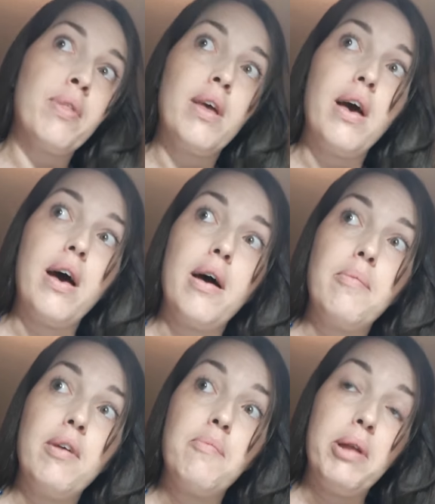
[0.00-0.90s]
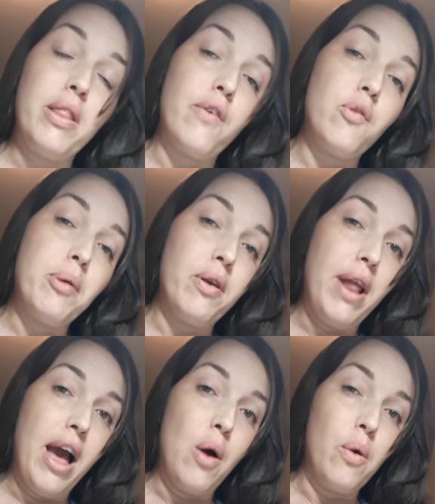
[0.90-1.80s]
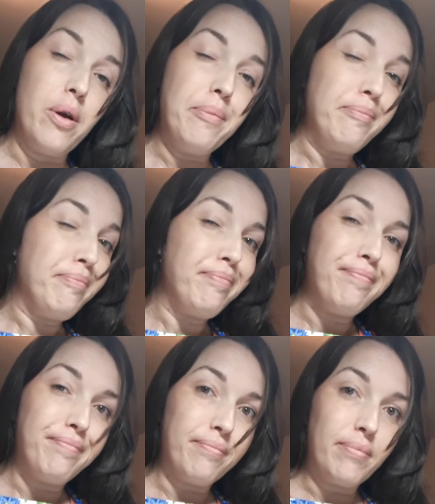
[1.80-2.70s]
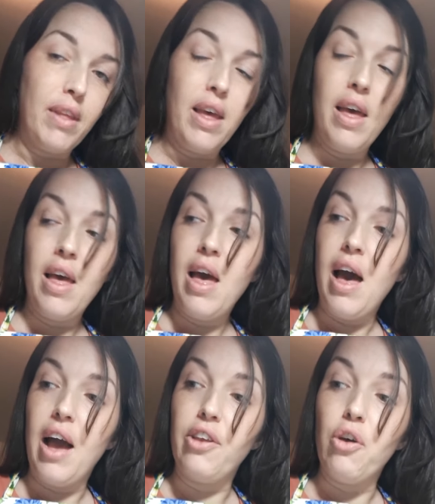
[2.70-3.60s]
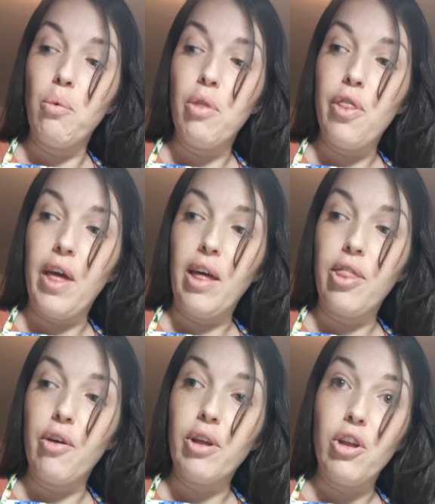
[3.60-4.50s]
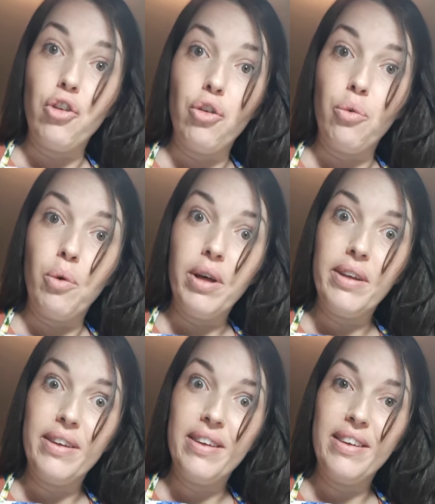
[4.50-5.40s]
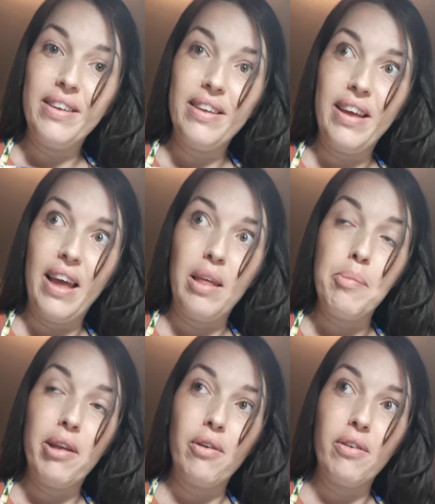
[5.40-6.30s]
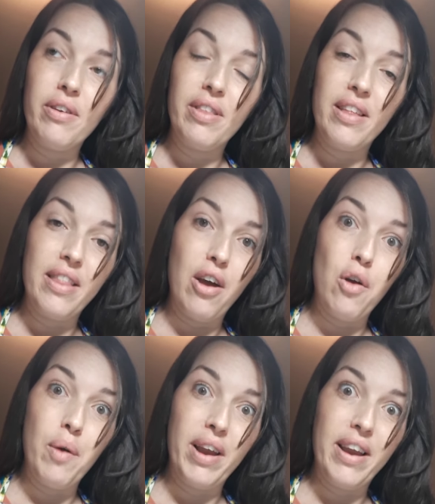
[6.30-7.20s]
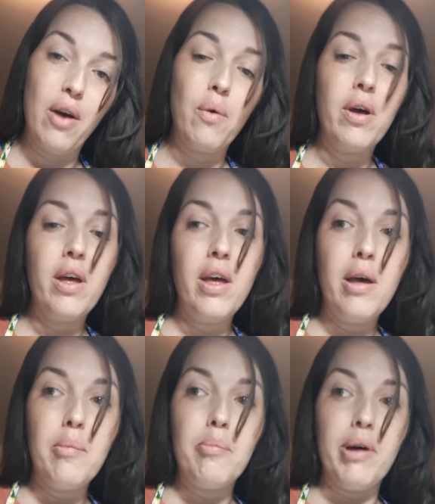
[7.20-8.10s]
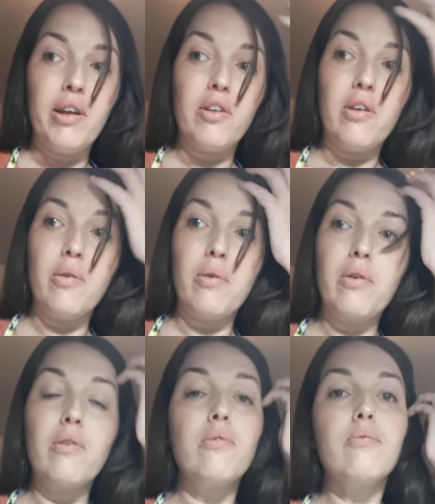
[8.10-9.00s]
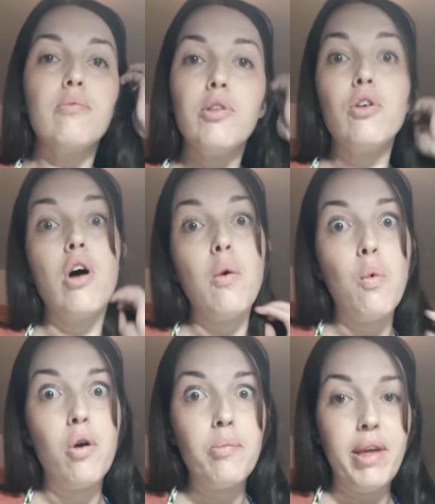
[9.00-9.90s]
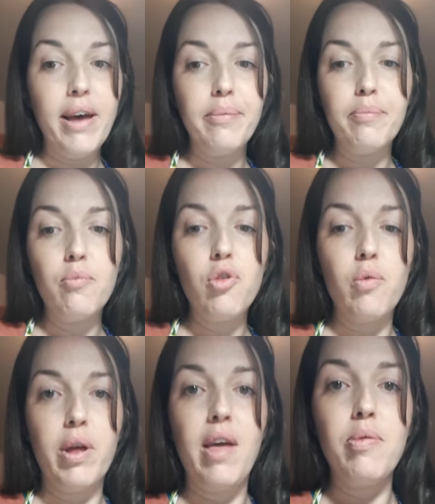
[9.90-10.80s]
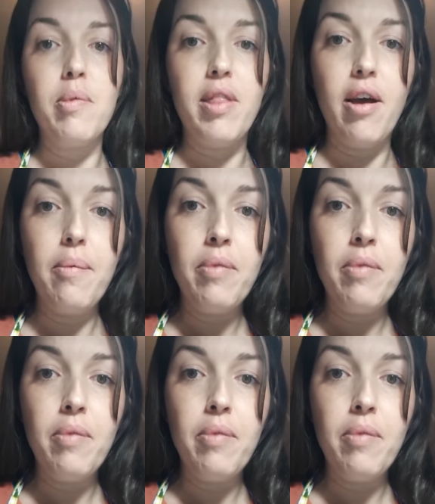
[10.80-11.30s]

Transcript: They've been there for about an hour. I don't think they're going to do any better than they are right now, but they're not warm yet, so we're going to keep them in there.